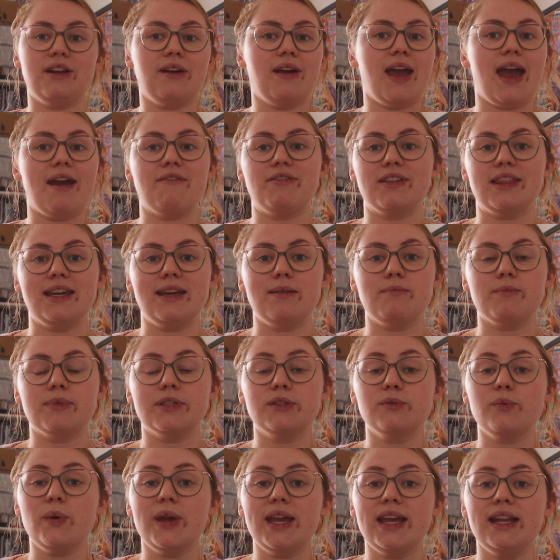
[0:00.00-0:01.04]
everything in
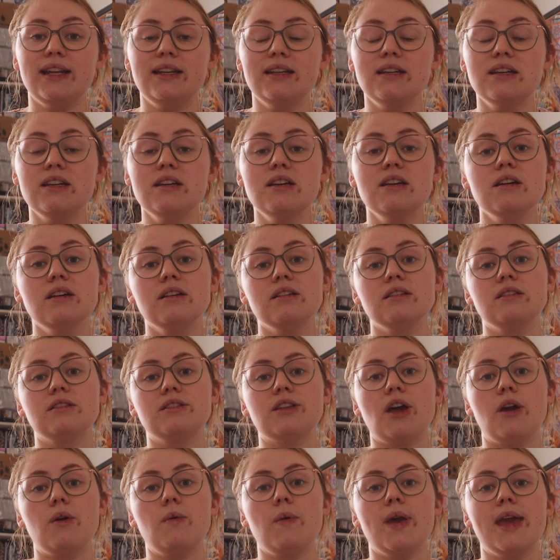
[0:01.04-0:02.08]
between.
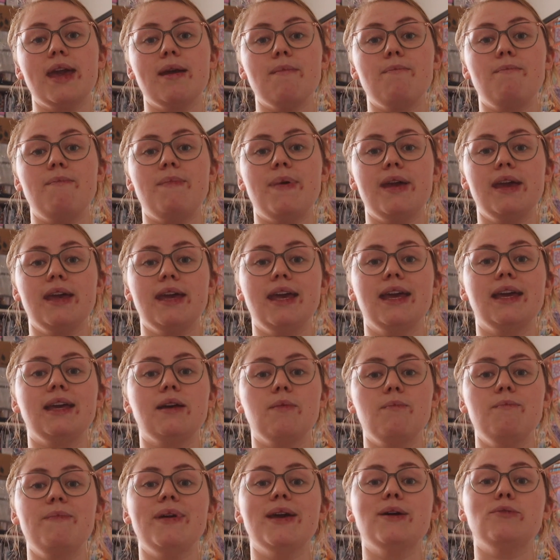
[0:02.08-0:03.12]
So it
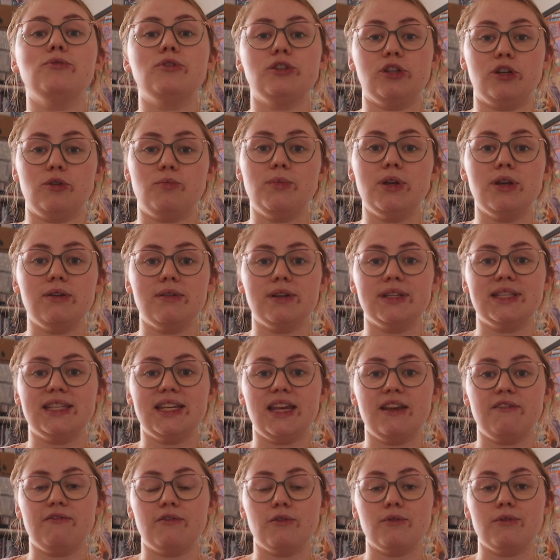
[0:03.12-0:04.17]
can build a
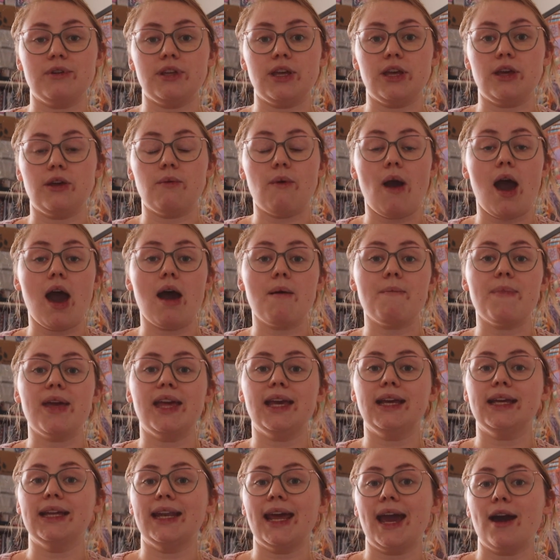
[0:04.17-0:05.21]
community for you.
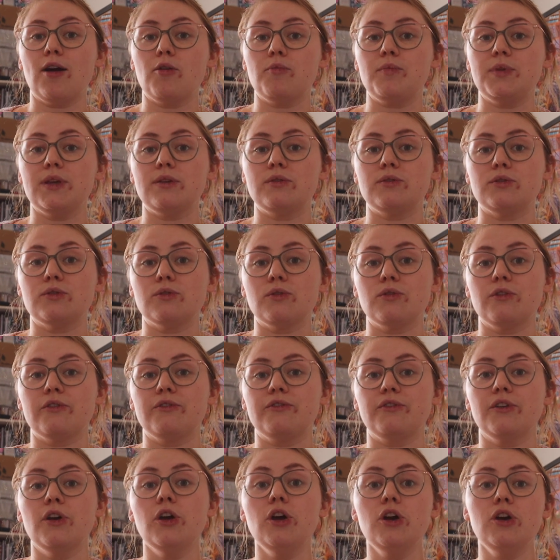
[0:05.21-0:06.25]
It can help you sort
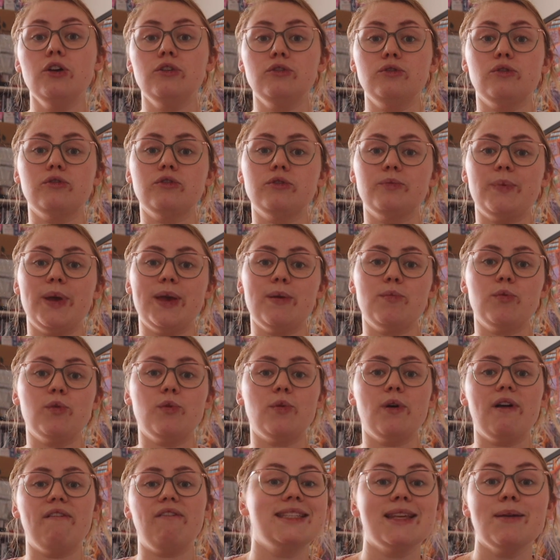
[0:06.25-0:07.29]
of talk to people
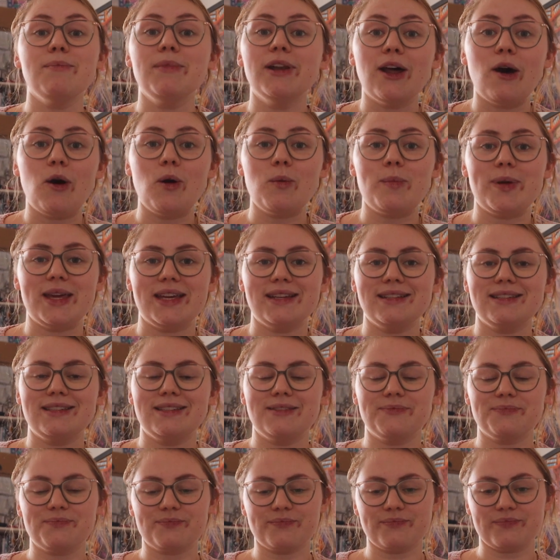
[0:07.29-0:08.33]
with similar
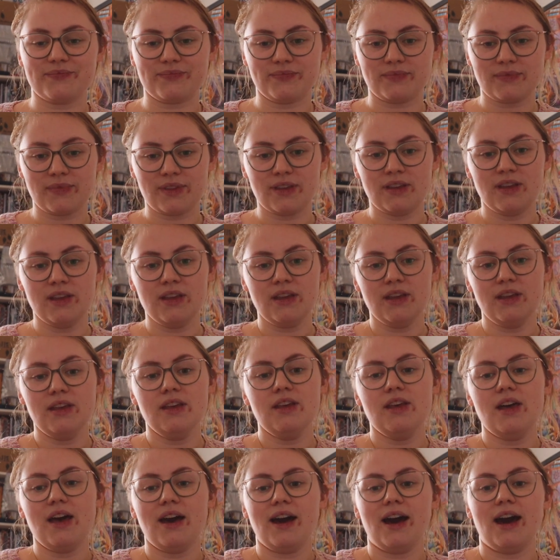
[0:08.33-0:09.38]
hobbies.
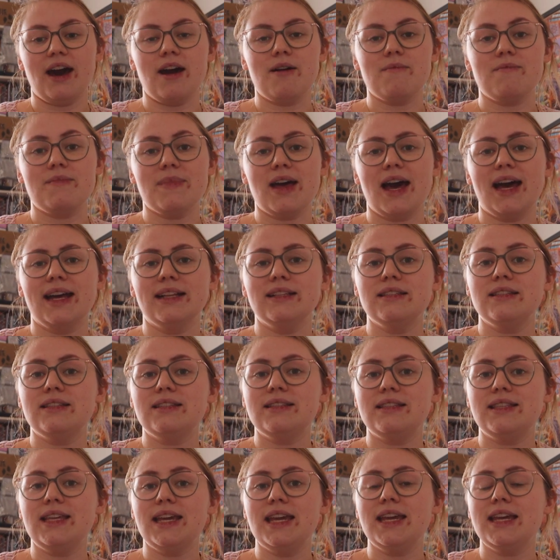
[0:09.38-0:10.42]
And
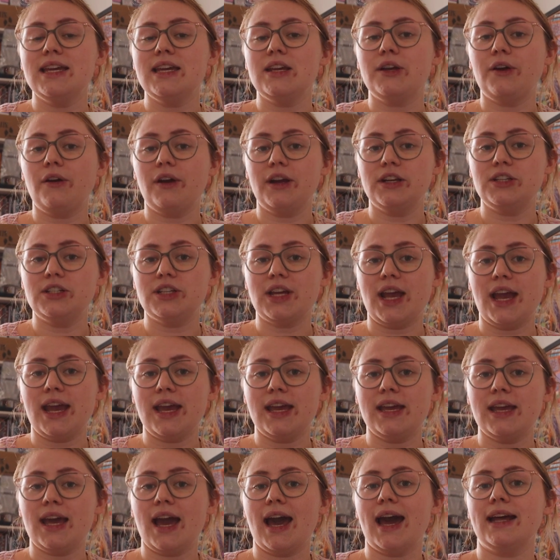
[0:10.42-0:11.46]
the
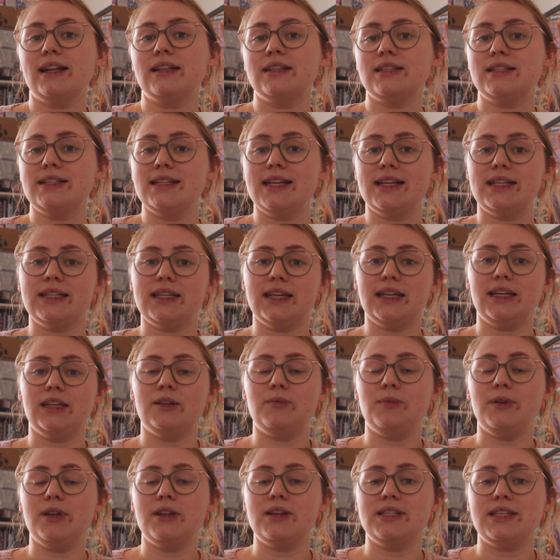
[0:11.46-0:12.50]
crochet and knitting
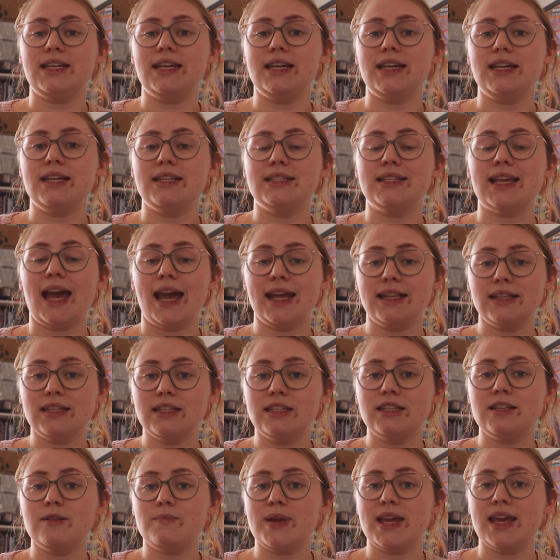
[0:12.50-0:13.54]
community
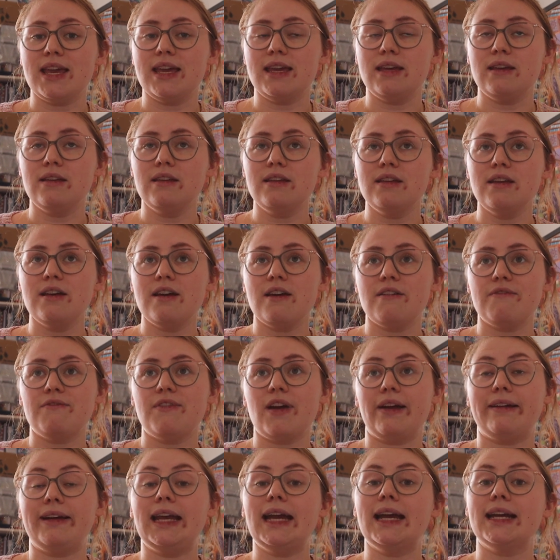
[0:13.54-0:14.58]
tends to be
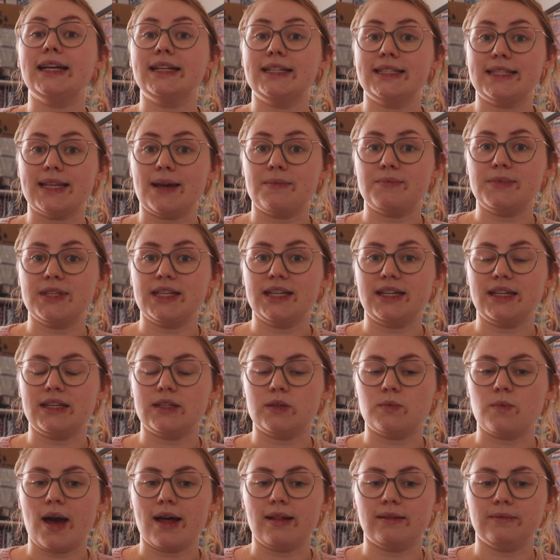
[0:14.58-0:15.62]
very accepting
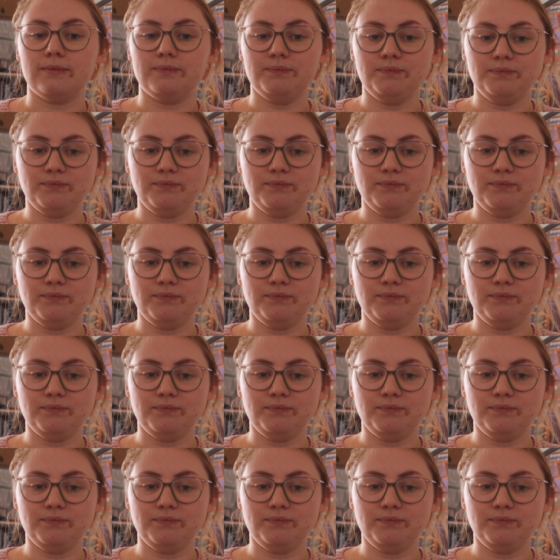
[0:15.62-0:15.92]
as well.